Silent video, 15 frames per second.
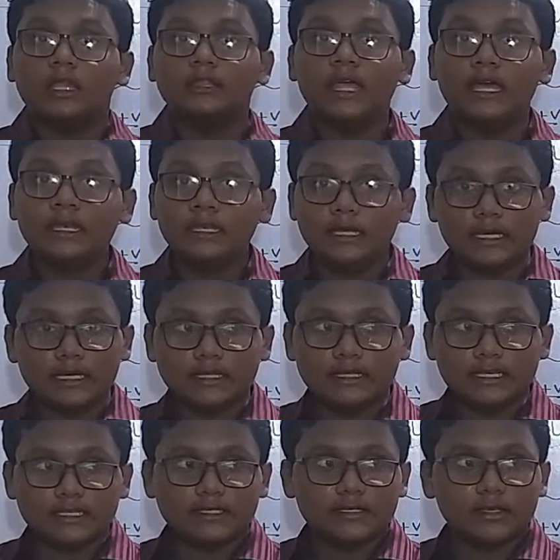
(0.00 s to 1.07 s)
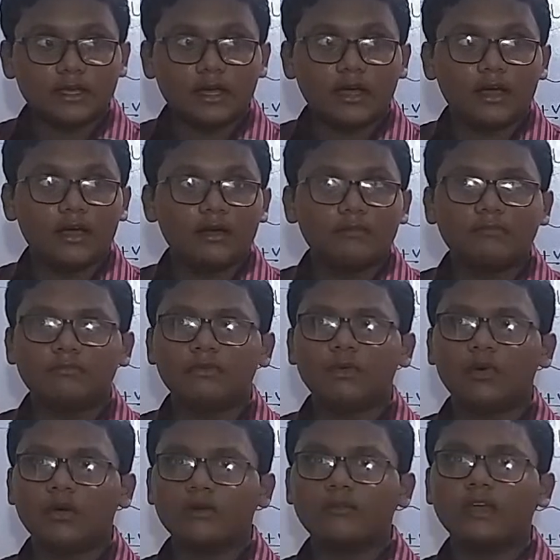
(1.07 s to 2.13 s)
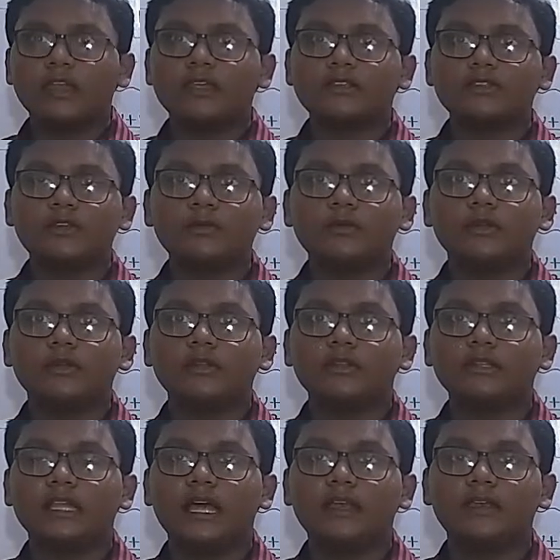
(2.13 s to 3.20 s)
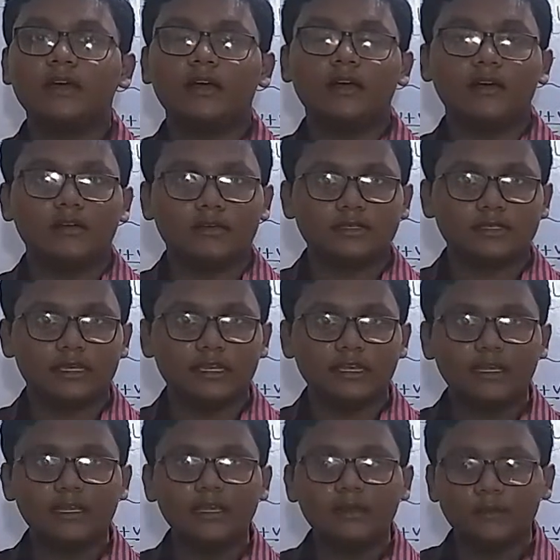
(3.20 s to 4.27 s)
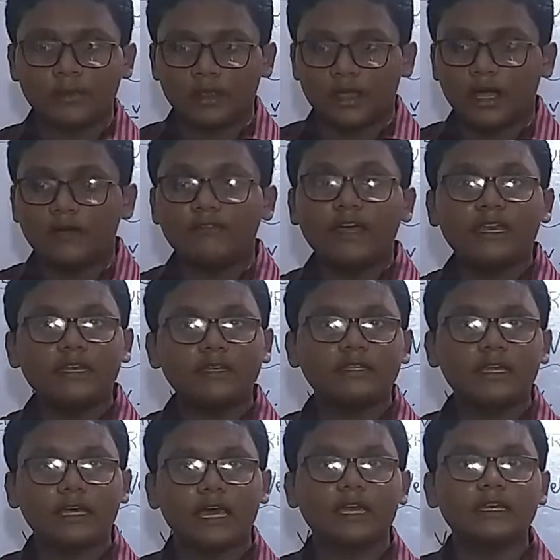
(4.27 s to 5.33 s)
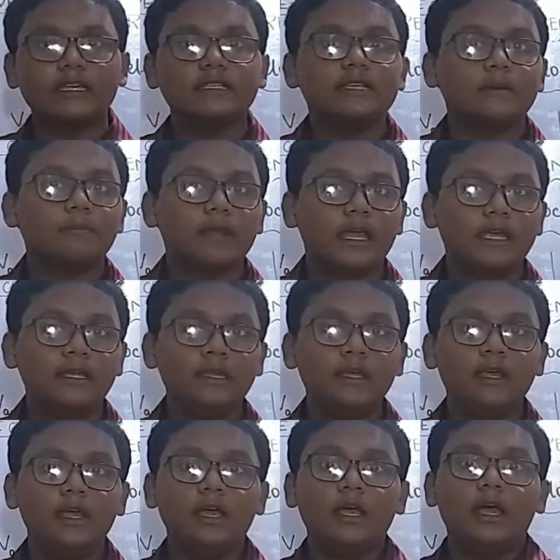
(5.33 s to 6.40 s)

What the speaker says: Then in this where I stopped, that nearly when the current is applied,